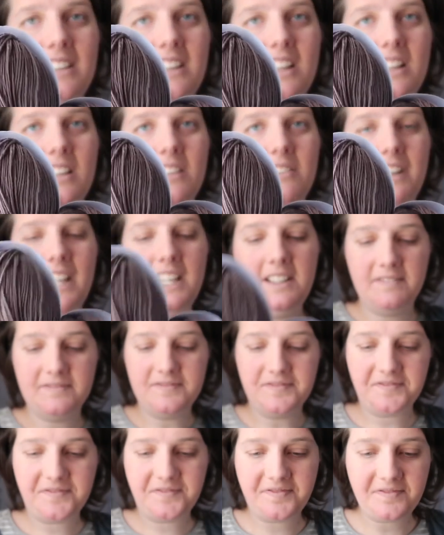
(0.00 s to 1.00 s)
colourway,
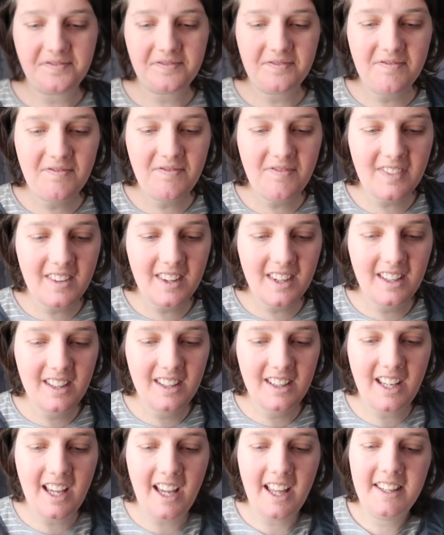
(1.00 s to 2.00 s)

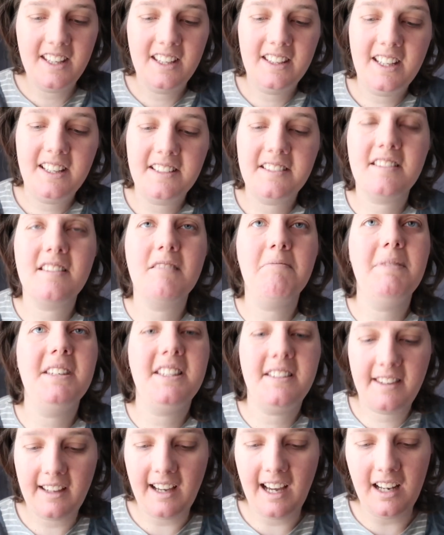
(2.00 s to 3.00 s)
and then that's the
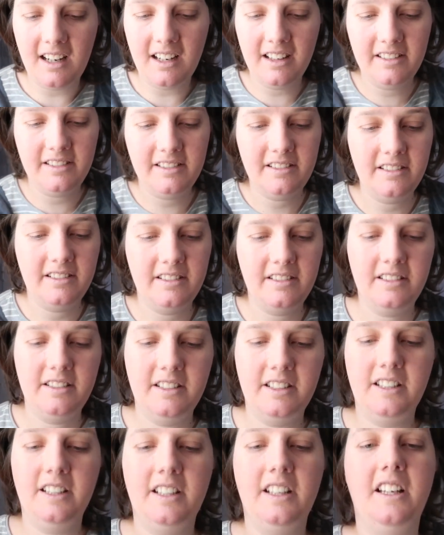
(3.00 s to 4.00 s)
Mistral.
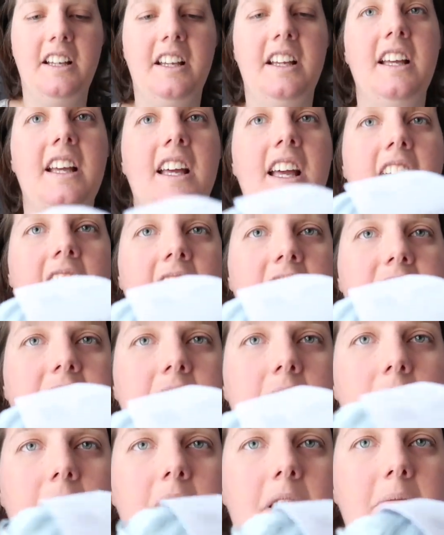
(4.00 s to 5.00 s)
And
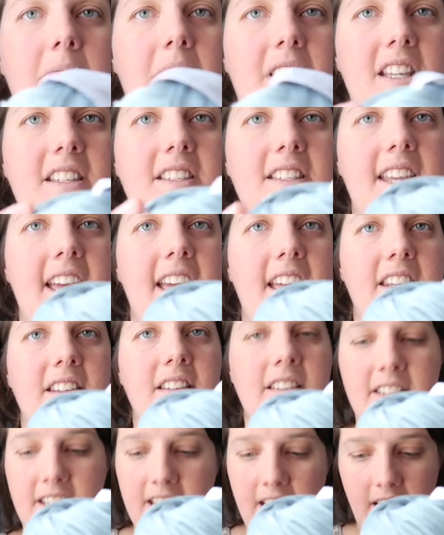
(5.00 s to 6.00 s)
so I'm
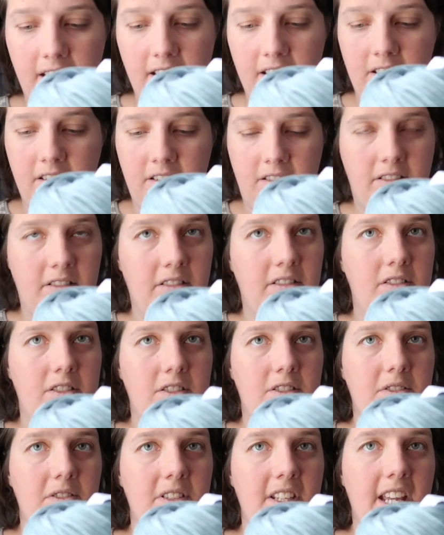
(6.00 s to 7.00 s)
intending
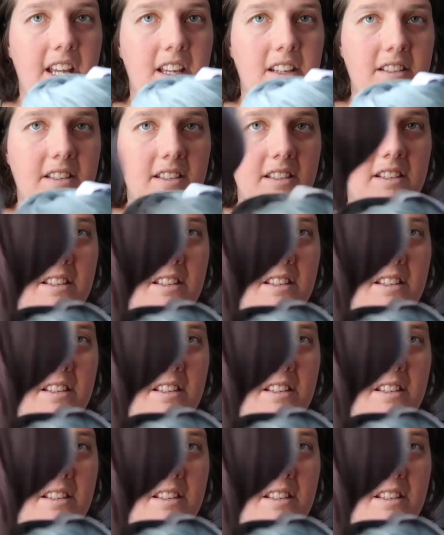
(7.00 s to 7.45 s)
to knit